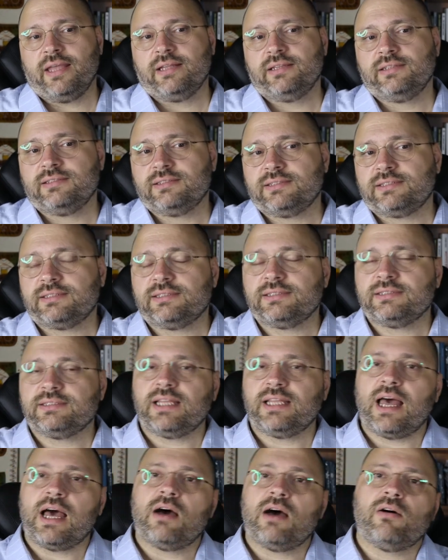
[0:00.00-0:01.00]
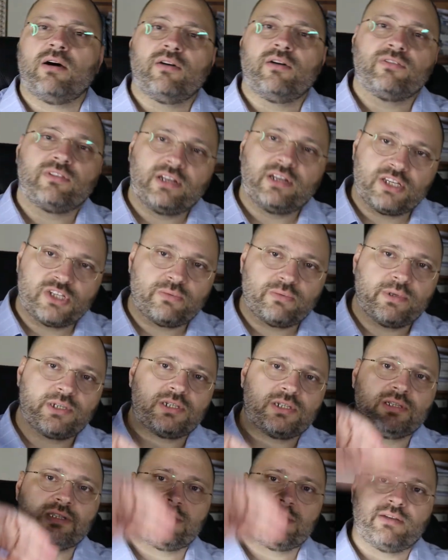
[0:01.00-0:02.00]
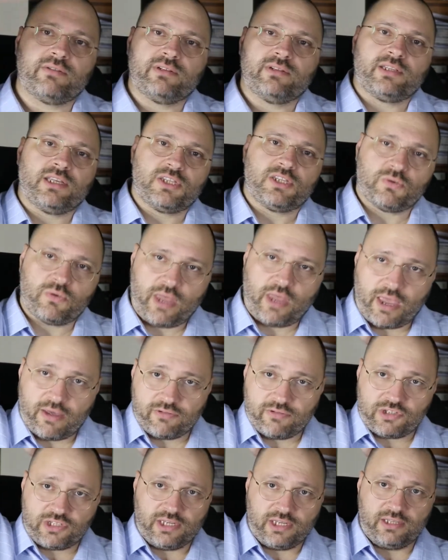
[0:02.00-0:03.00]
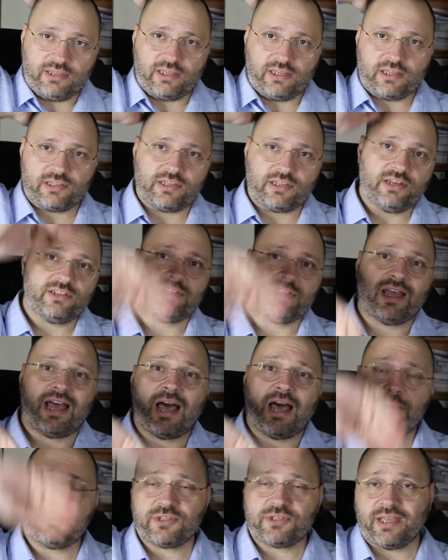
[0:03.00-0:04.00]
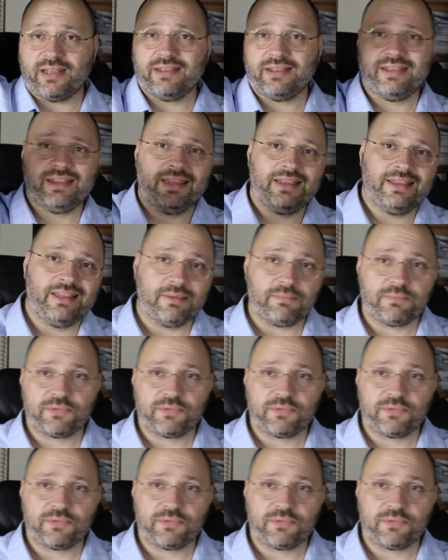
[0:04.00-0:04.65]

And now, after especially 70s, we have seen that there's ups and